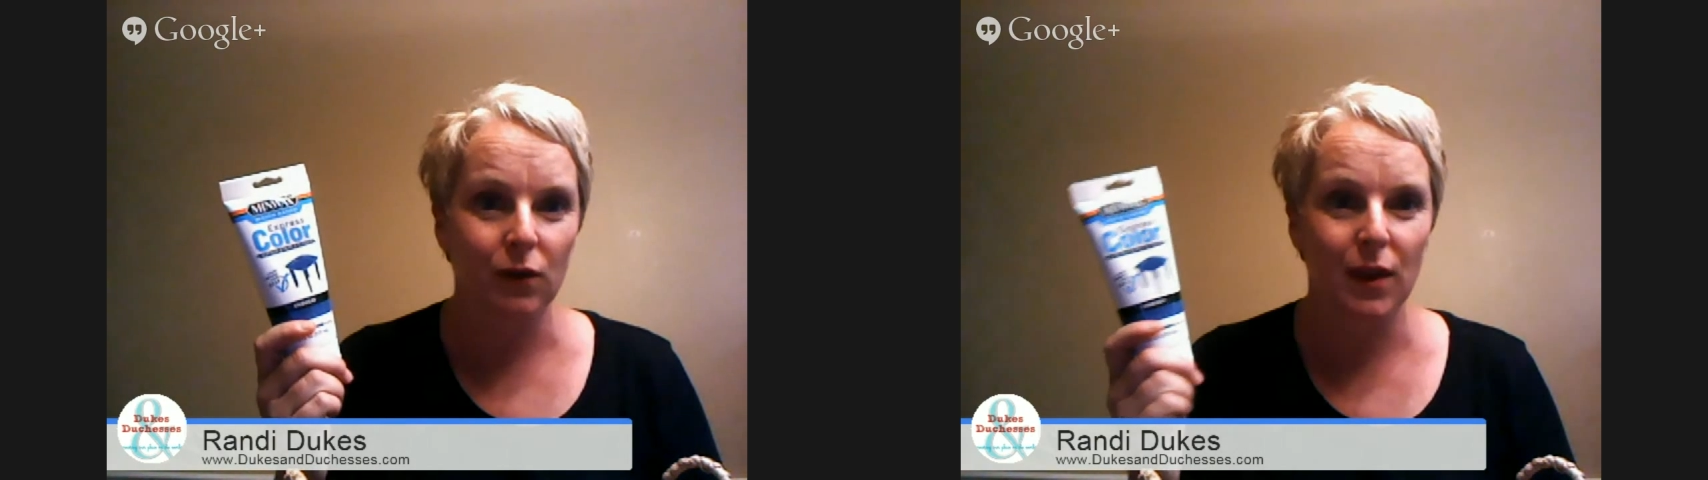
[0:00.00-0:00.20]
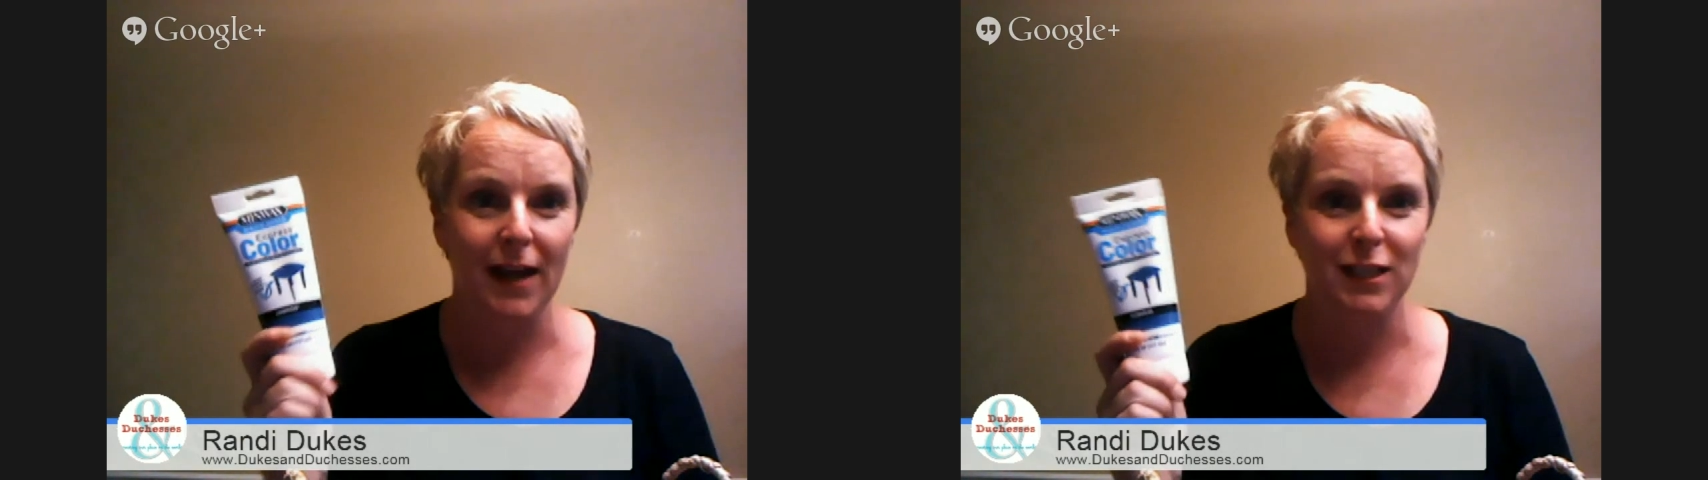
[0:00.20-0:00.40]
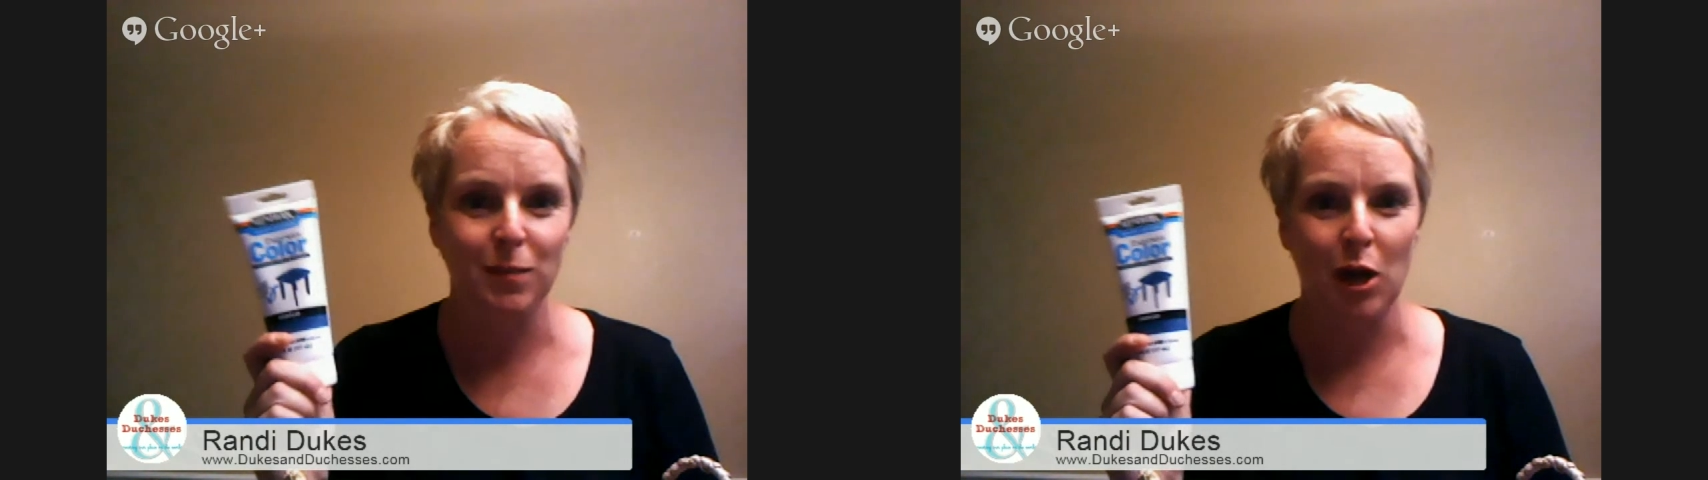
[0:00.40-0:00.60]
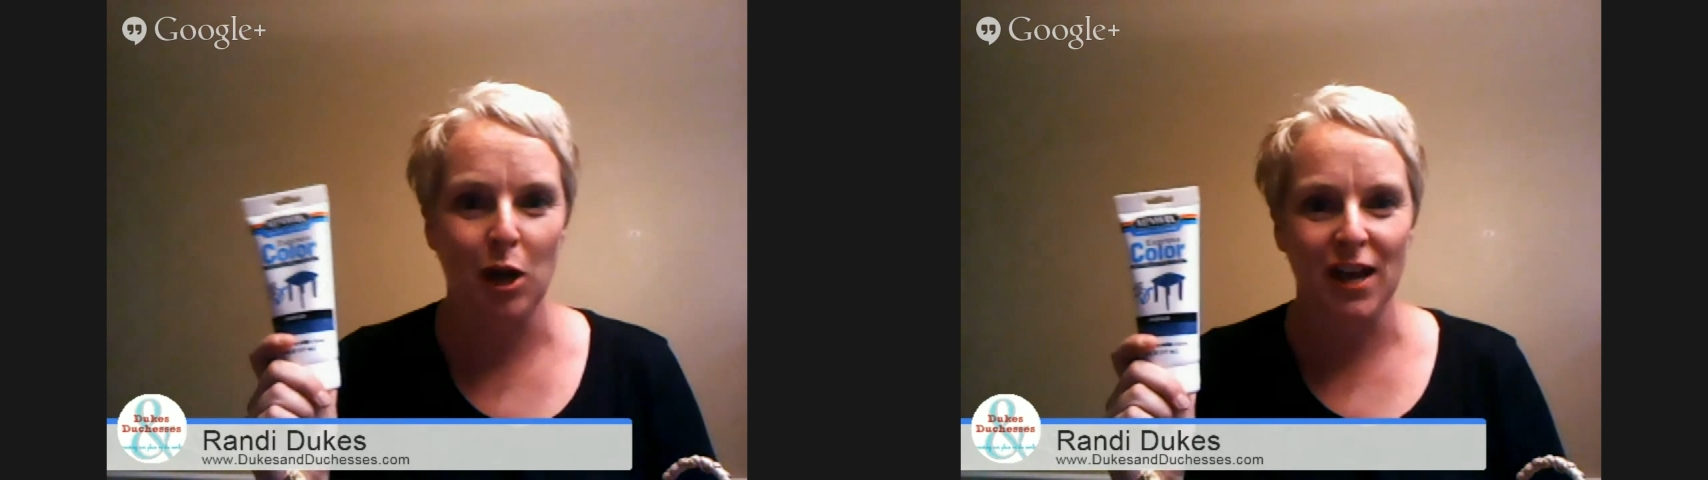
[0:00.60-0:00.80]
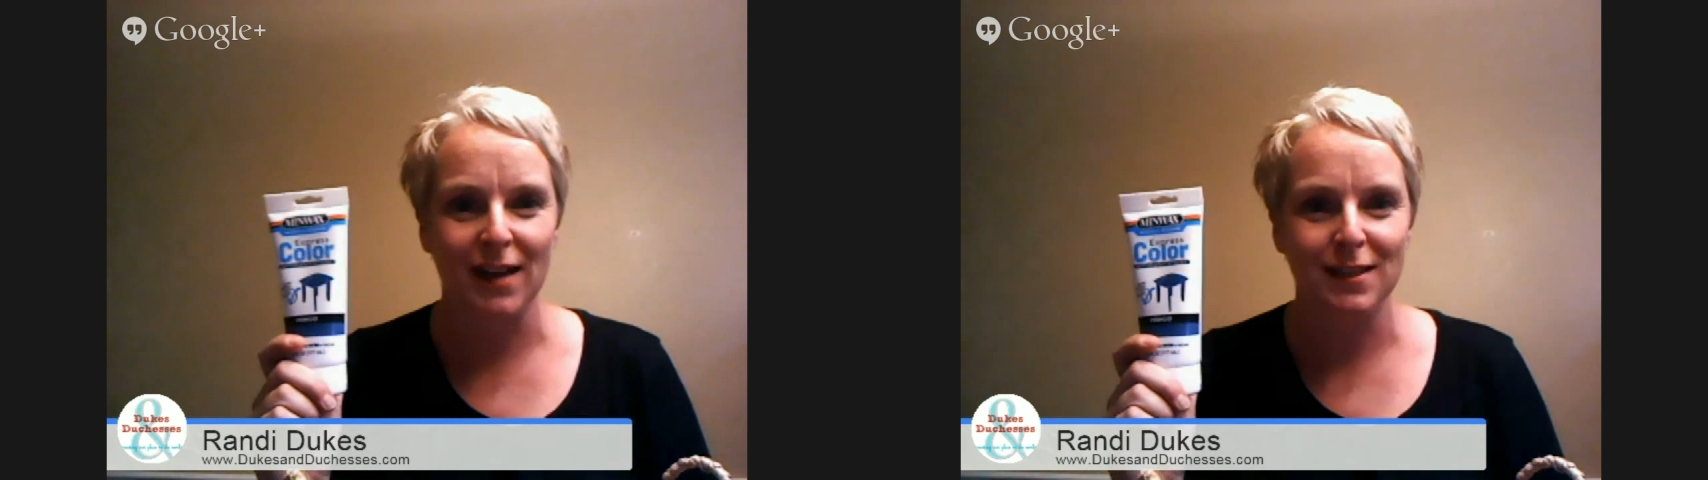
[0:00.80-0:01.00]
for the next
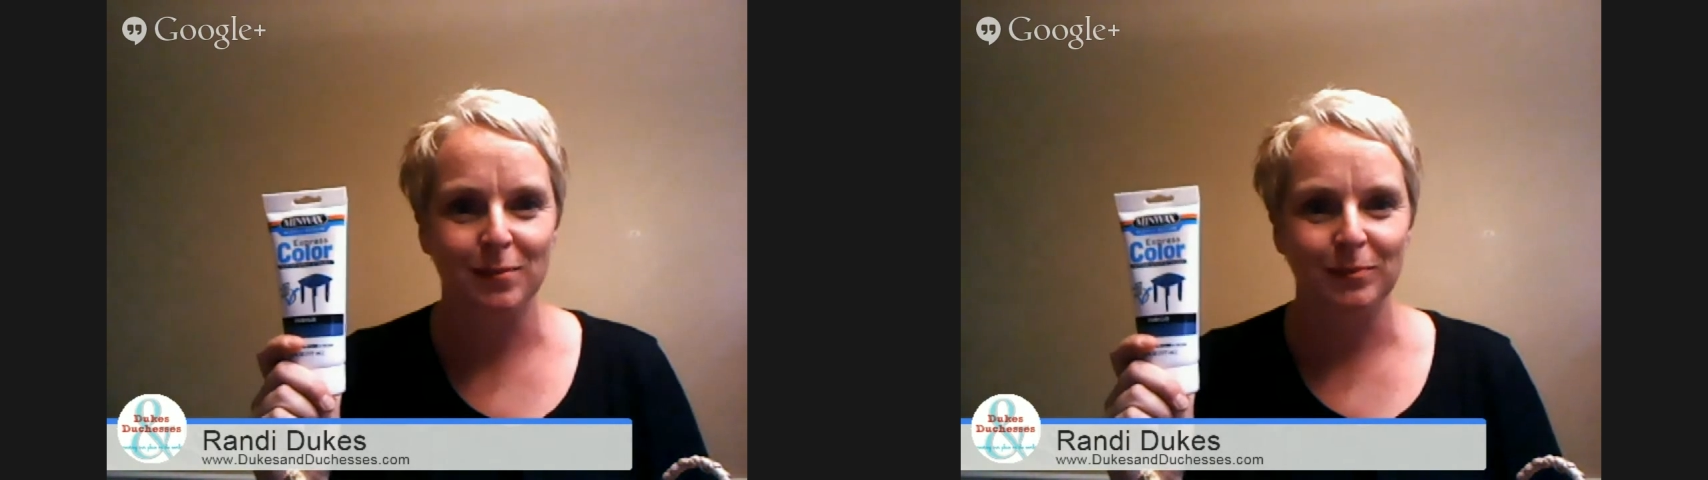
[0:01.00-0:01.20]
project.